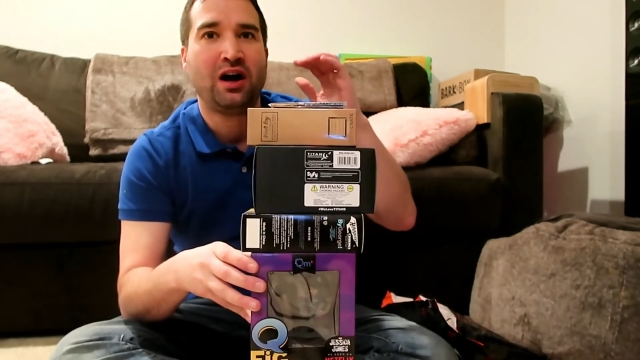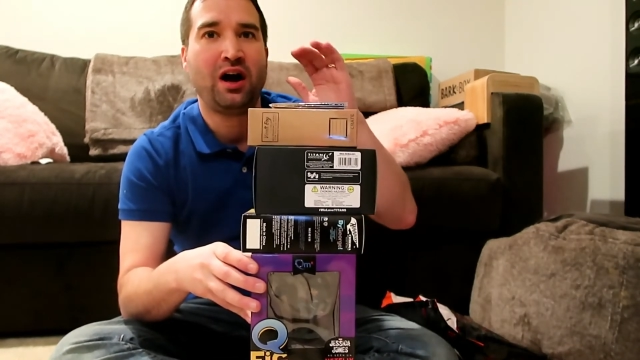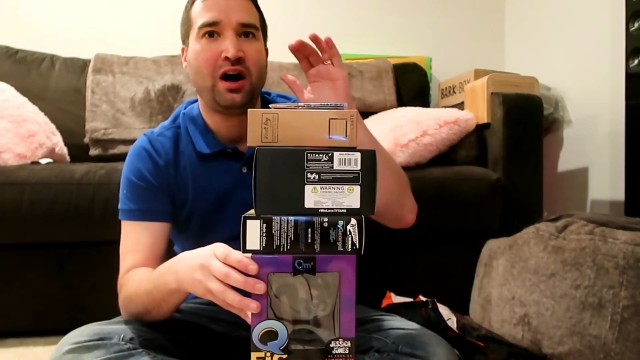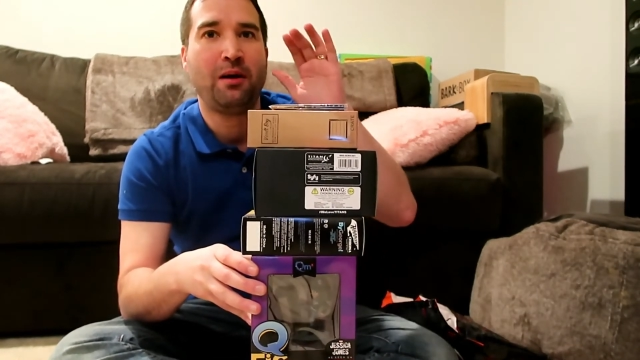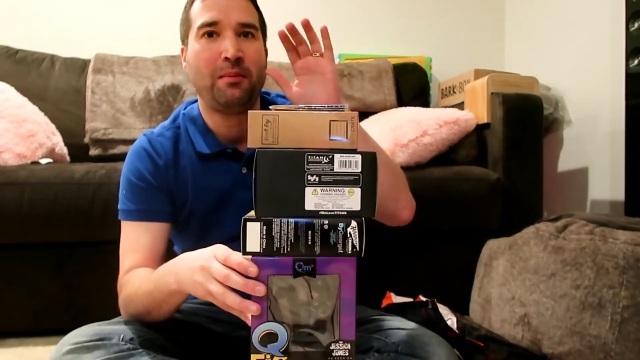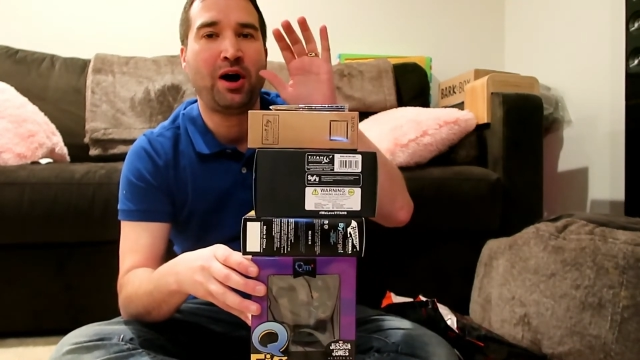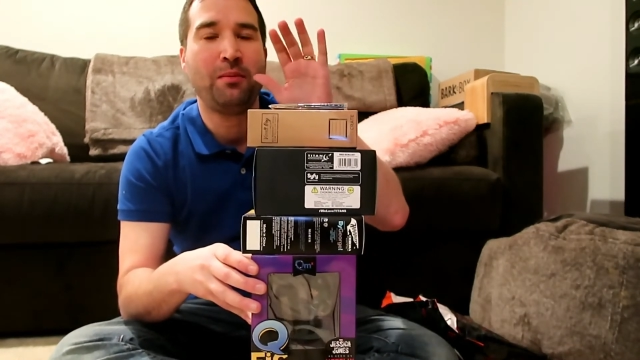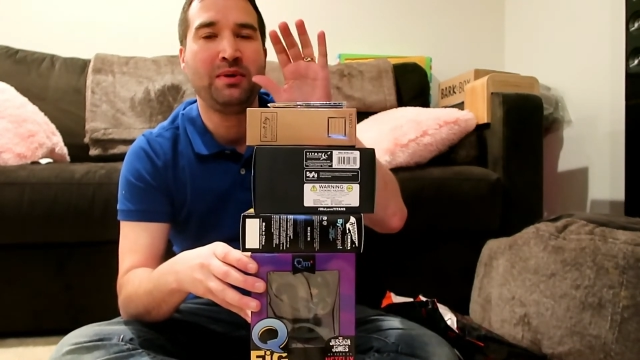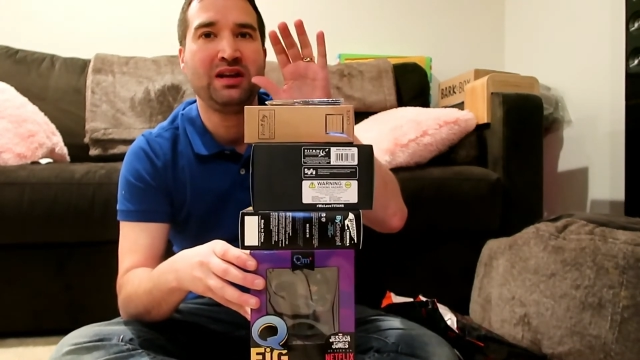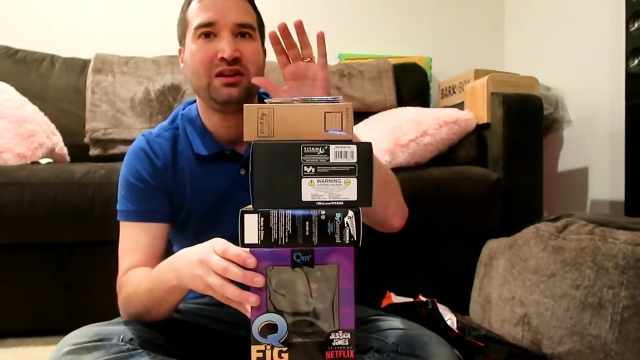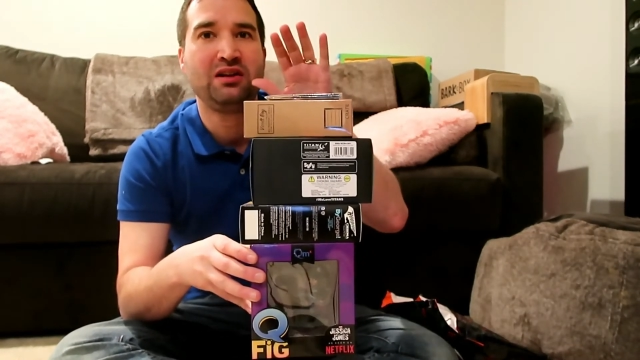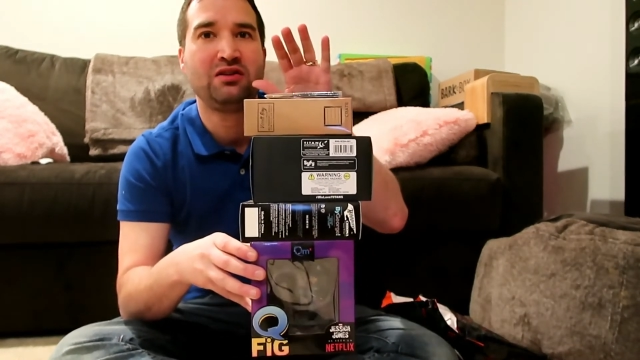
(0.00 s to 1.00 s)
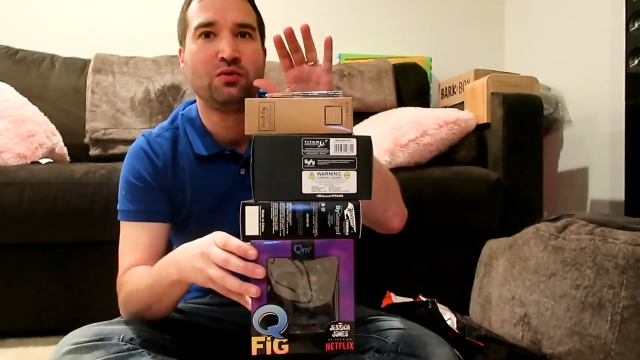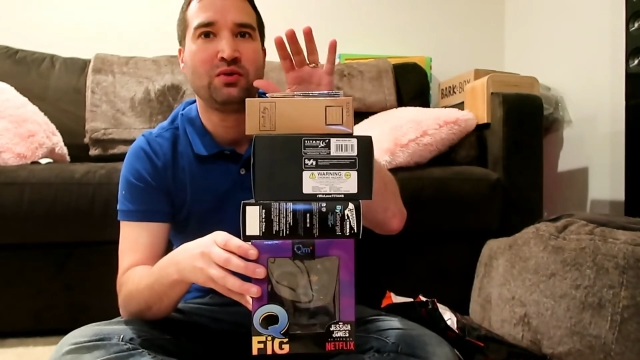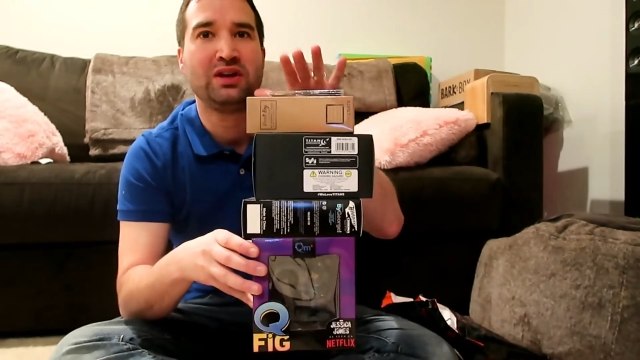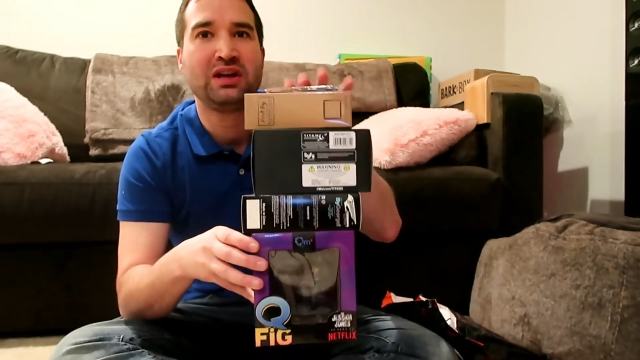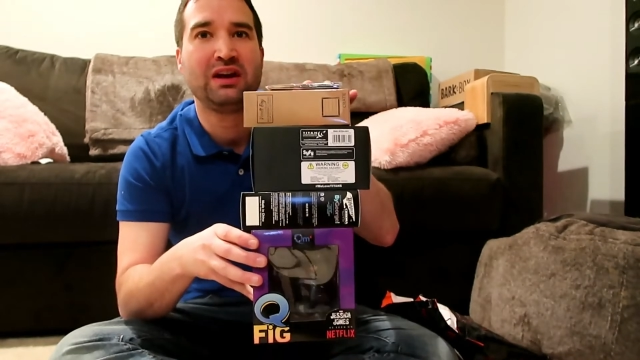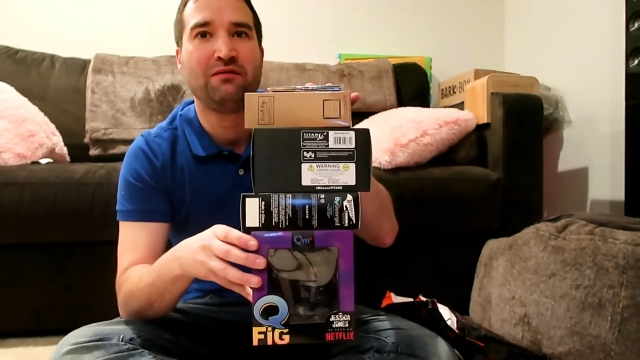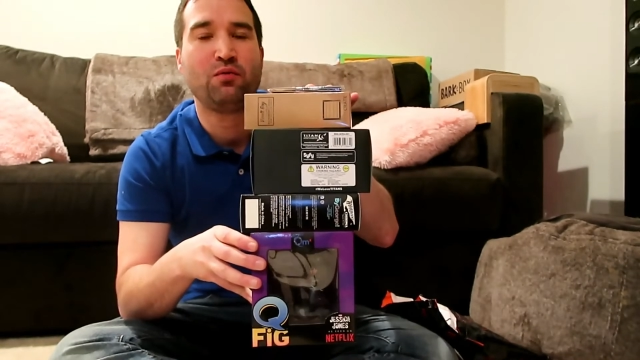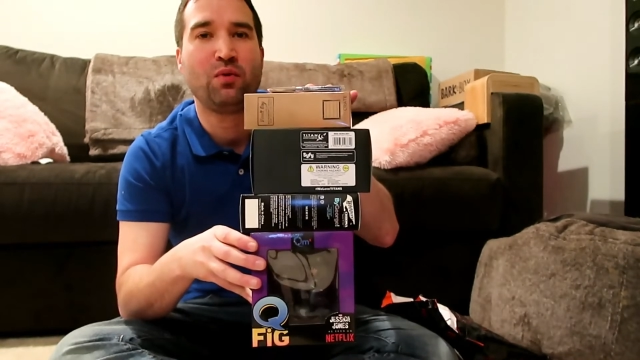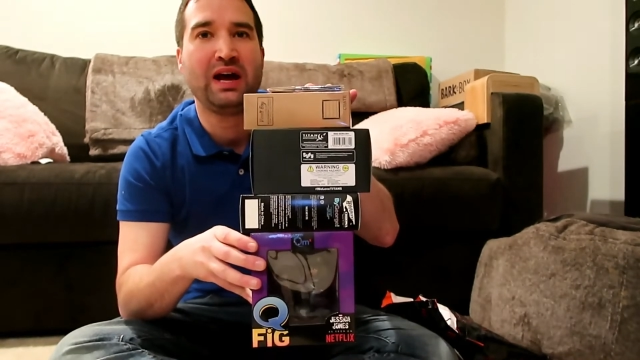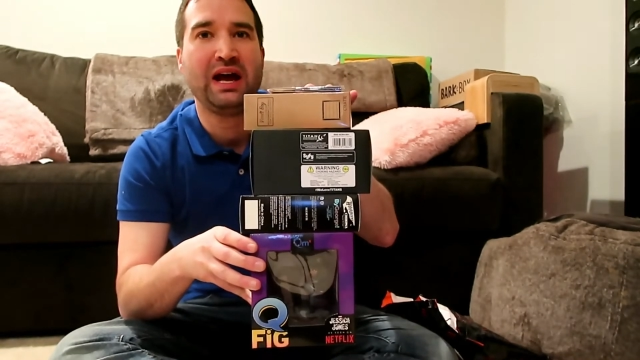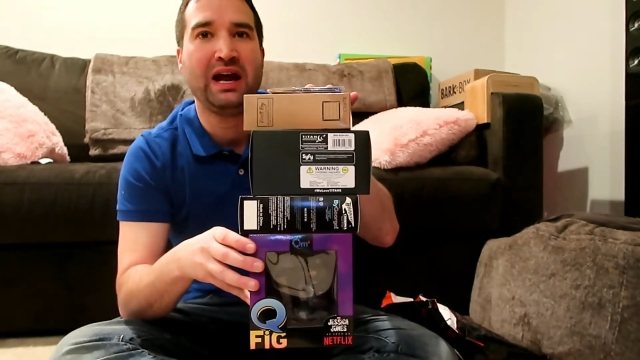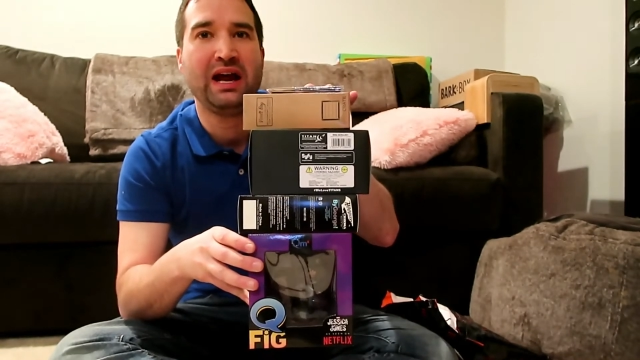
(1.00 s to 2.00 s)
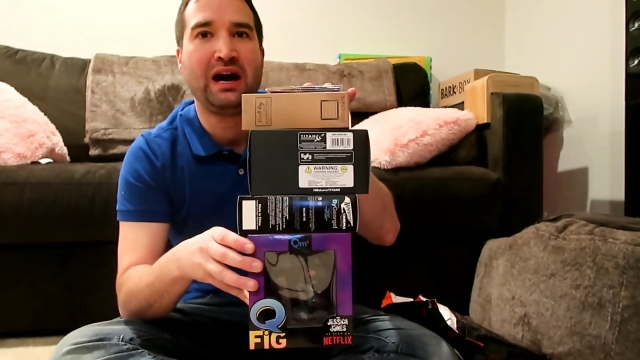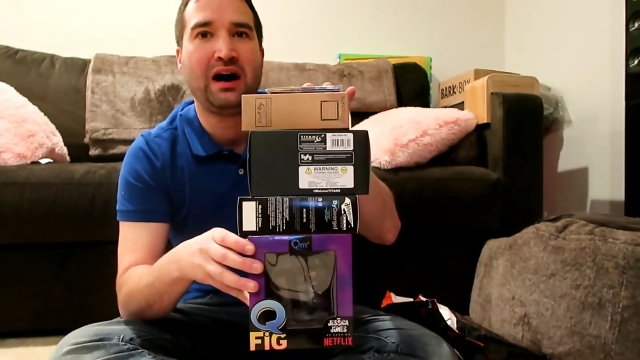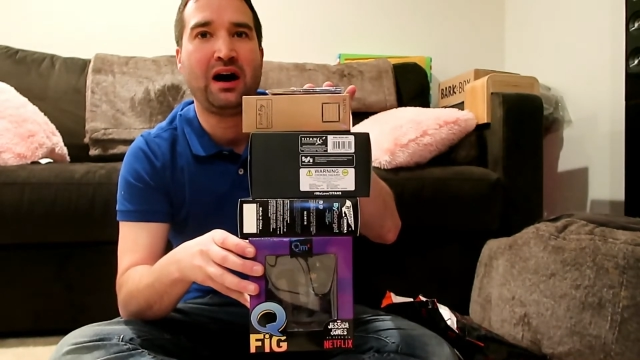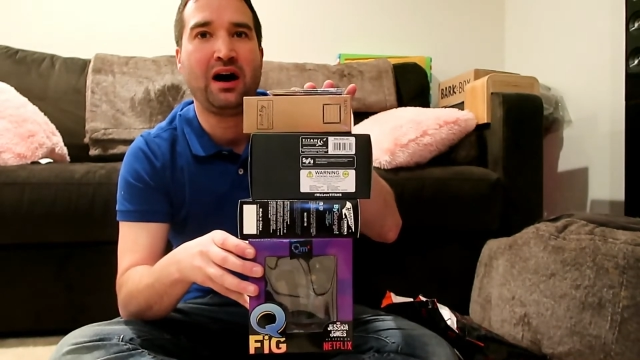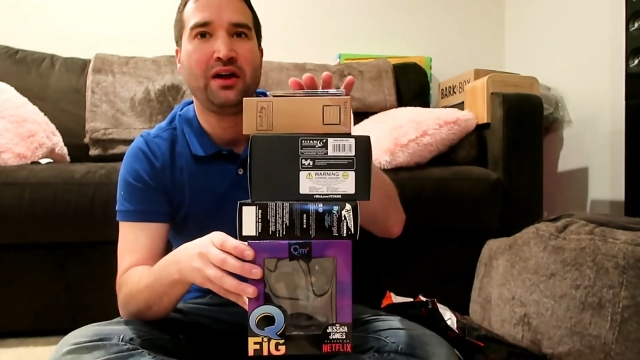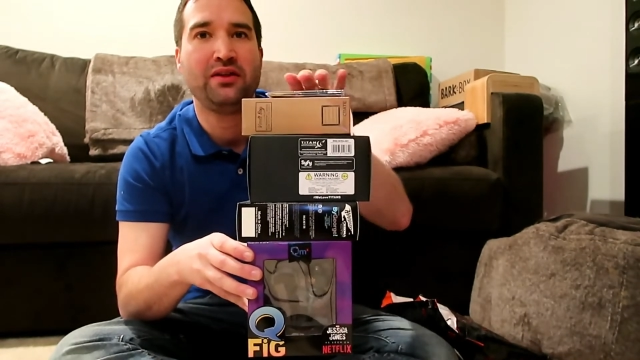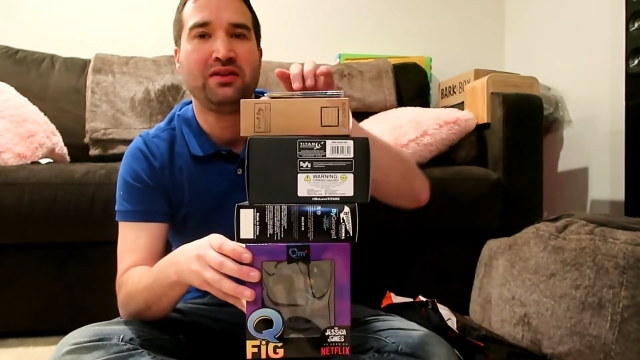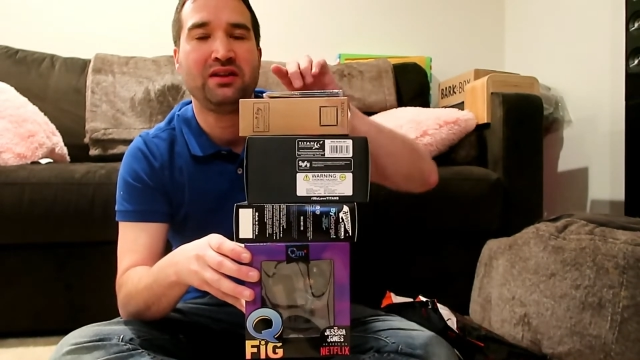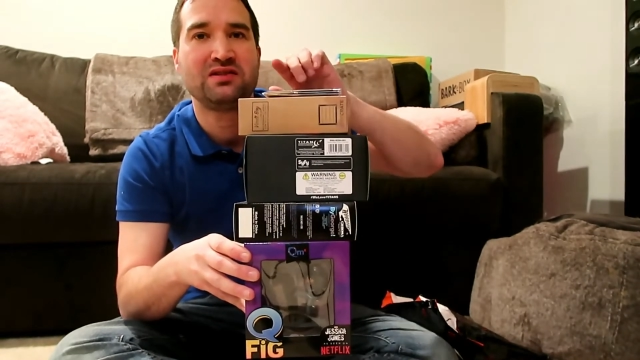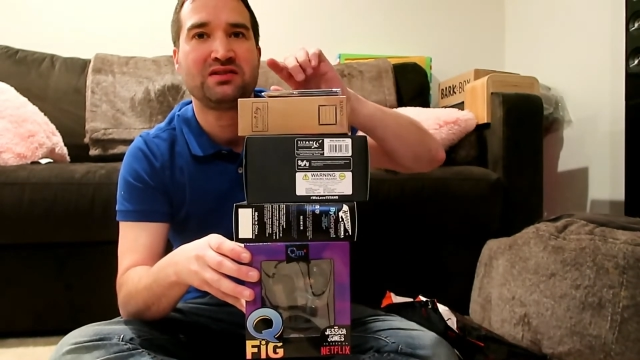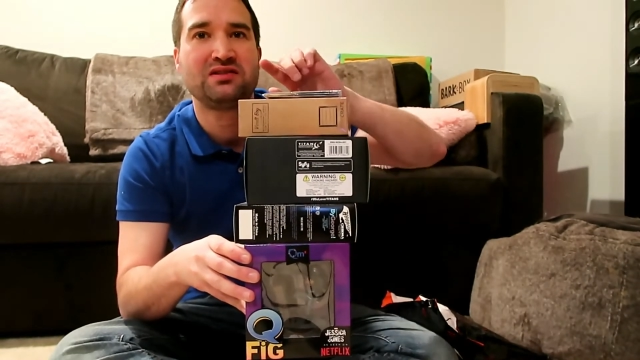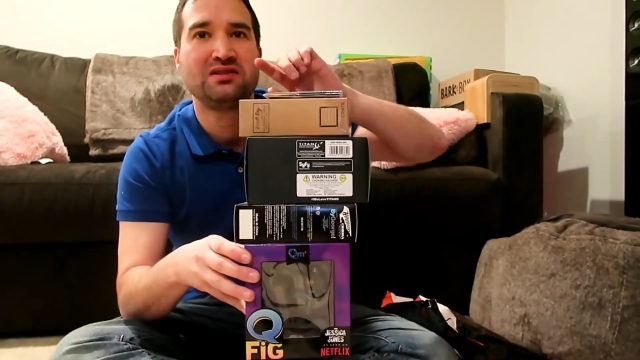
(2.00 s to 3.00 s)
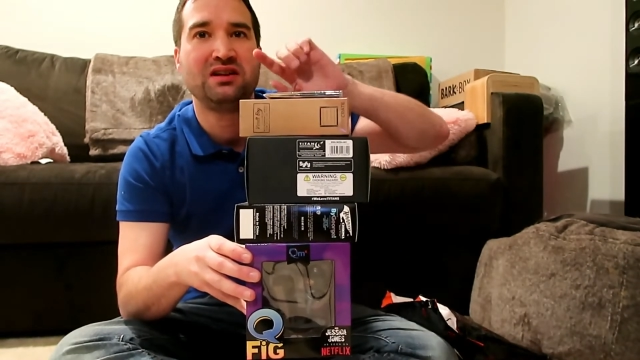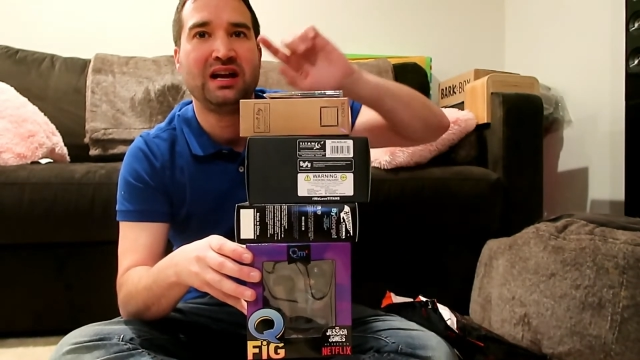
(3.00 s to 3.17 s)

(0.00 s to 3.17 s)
um, i'll be doing the giveaway on this